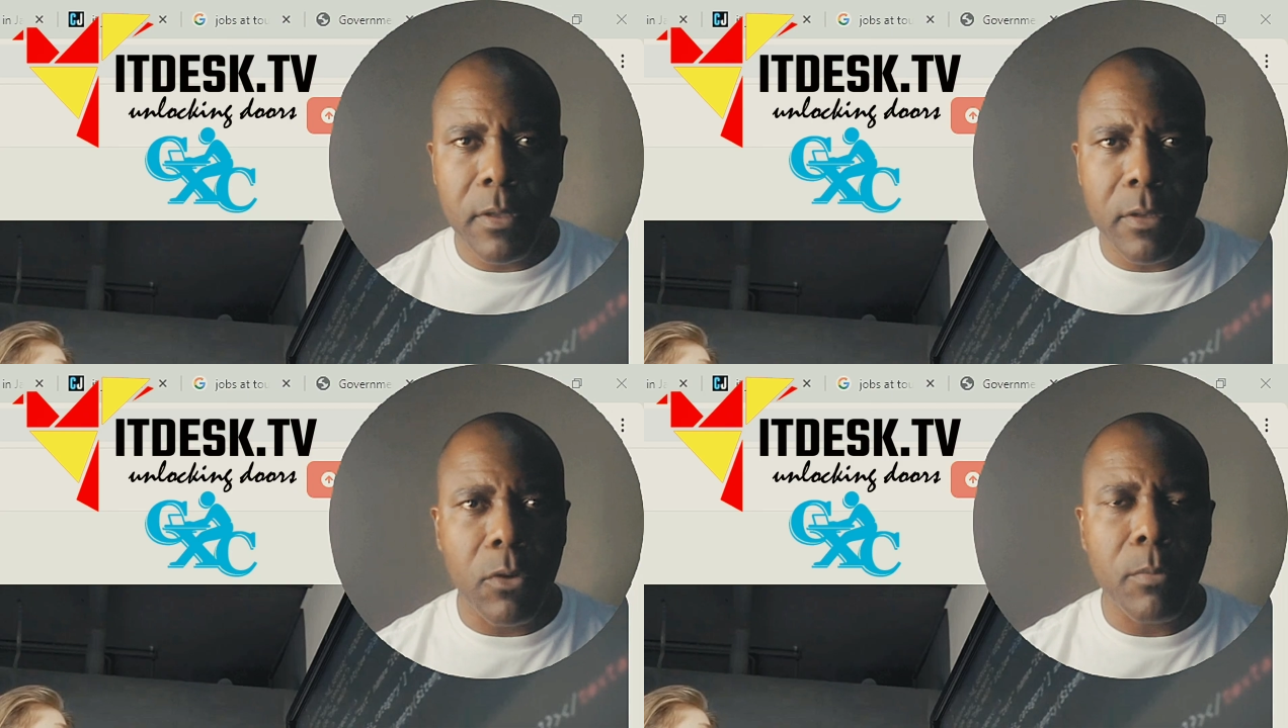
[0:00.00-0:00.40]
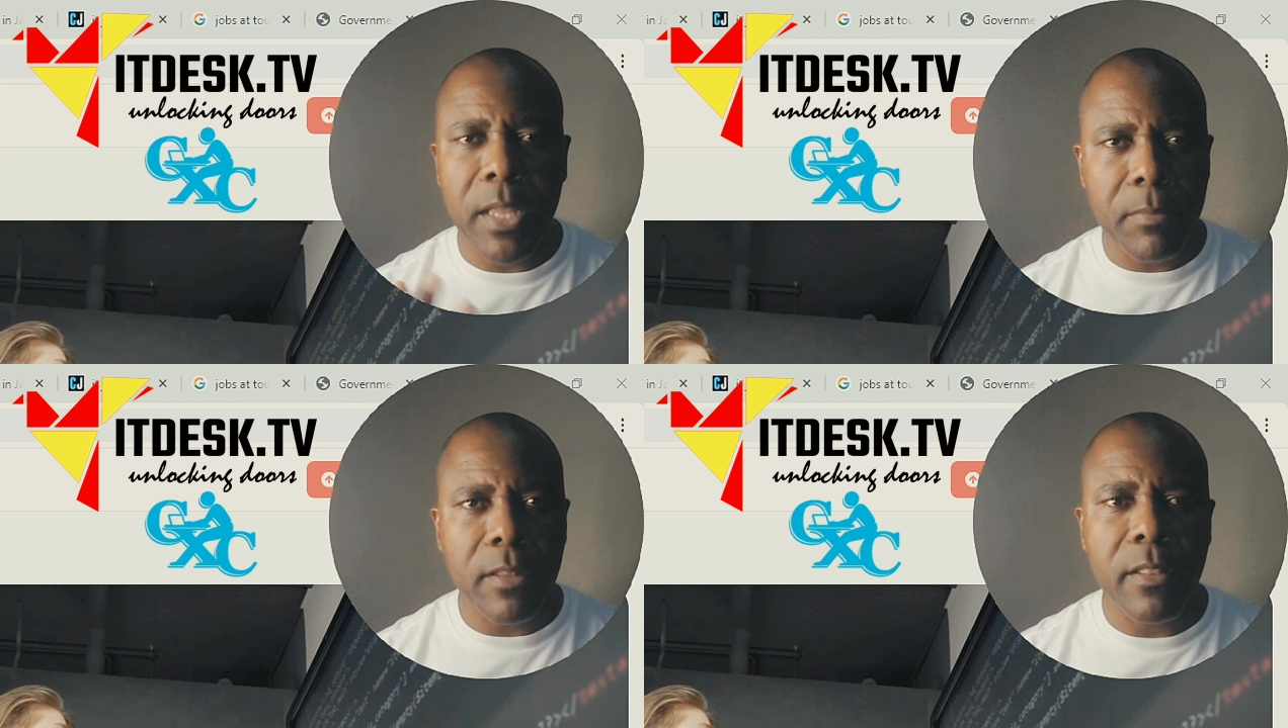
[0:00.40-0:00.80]

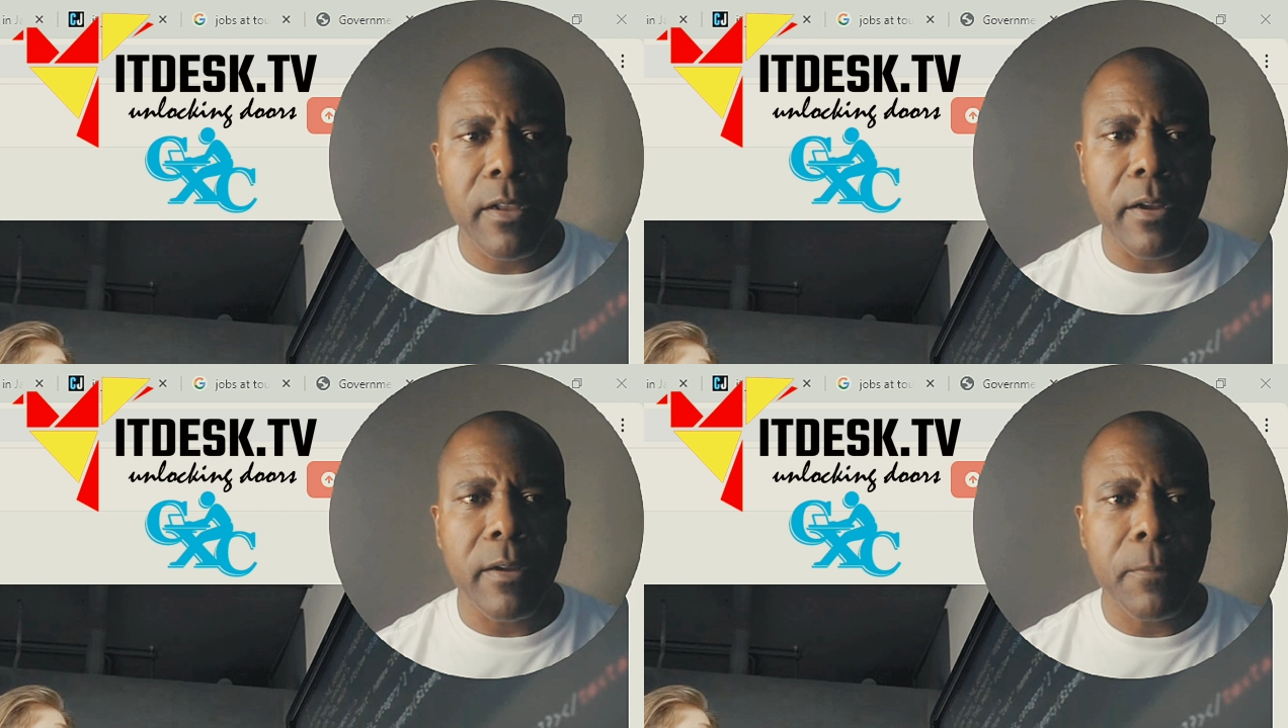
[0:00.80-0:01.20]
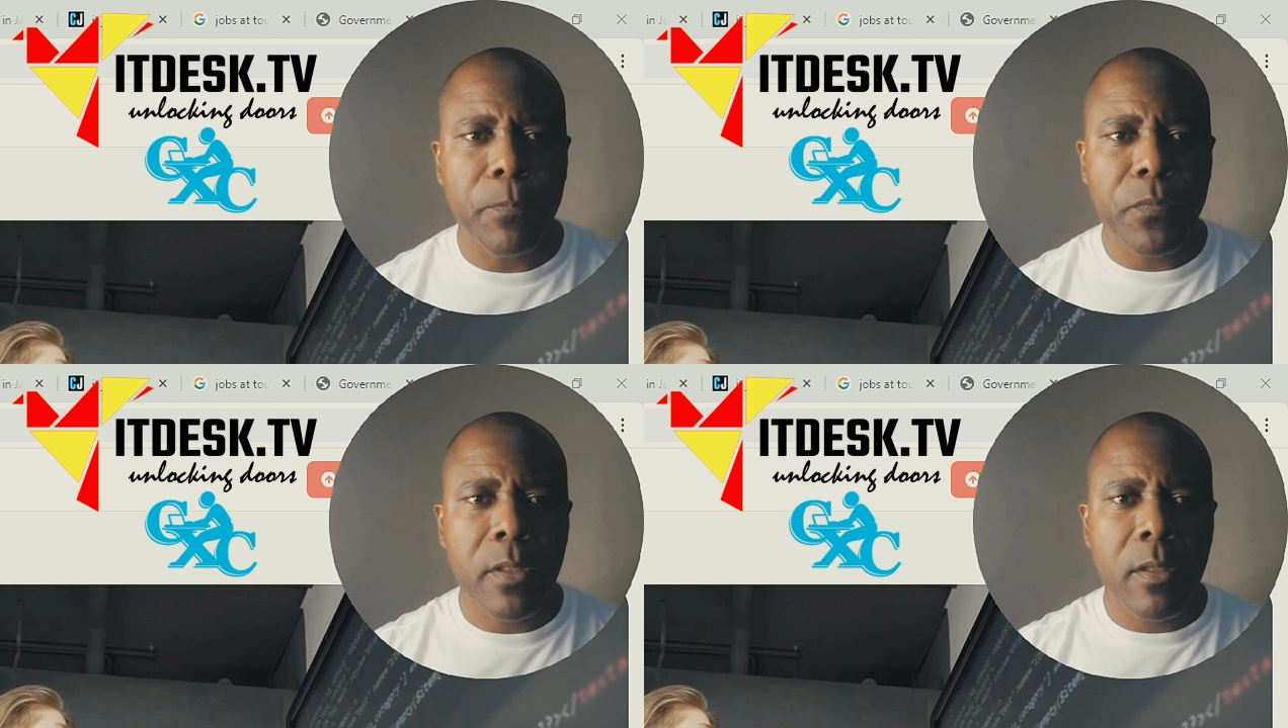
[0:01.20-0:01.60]
be there.
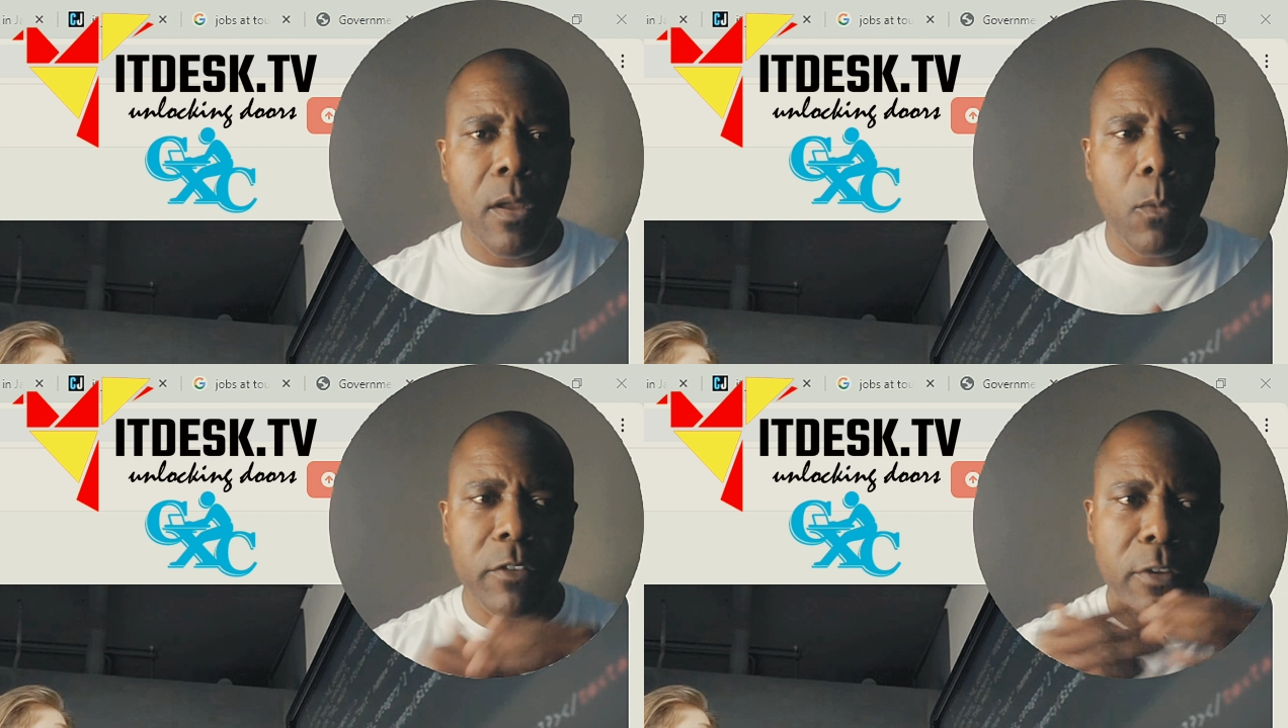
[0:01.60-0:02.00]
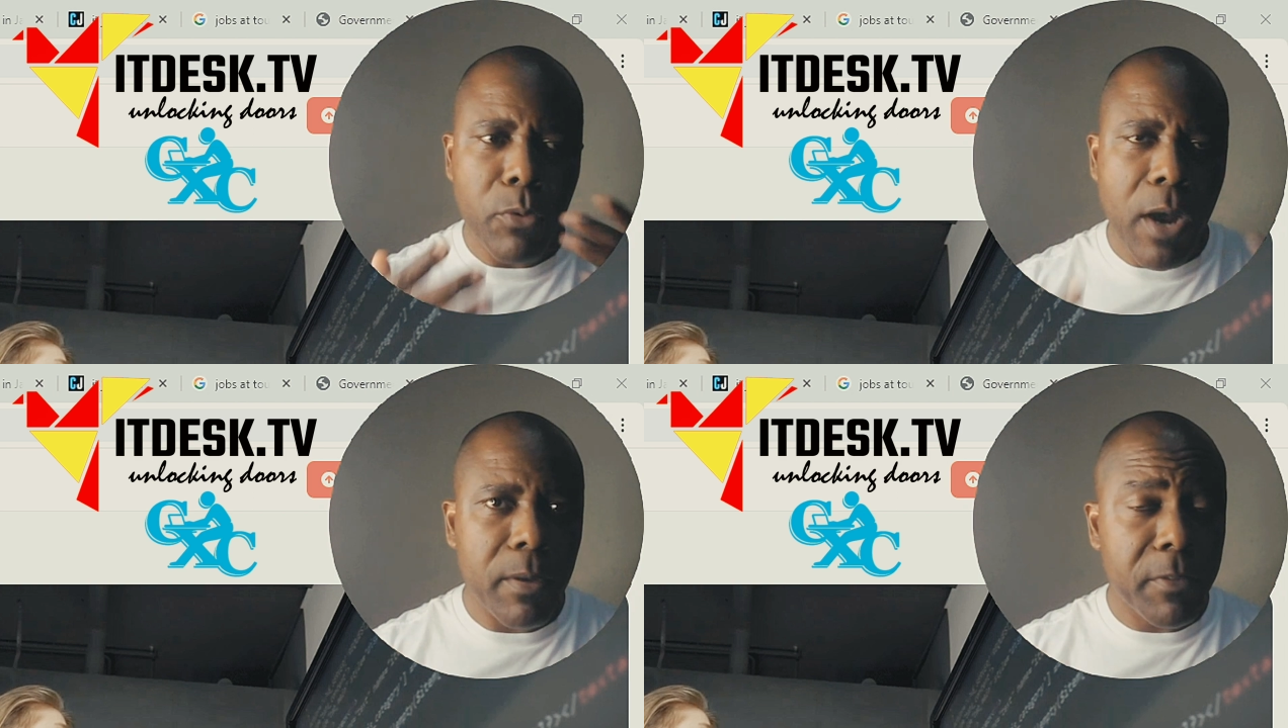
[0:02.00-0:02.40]
Once a
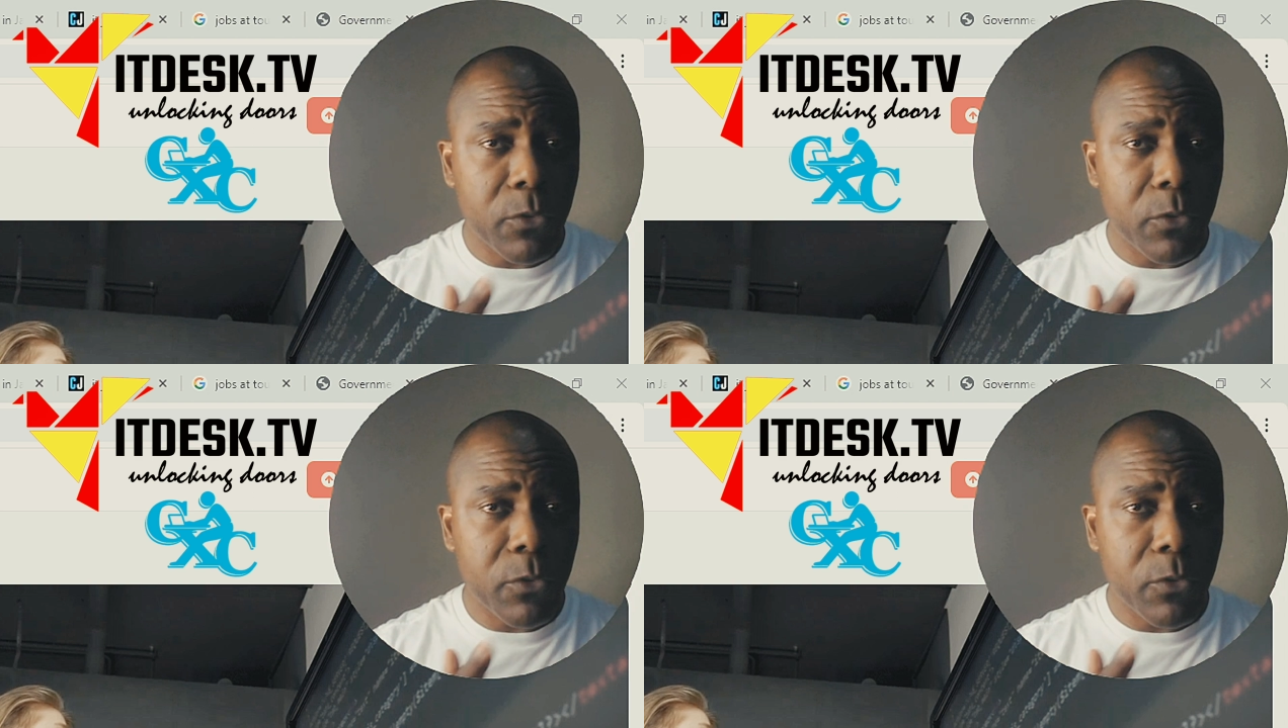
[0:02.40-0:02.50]
problem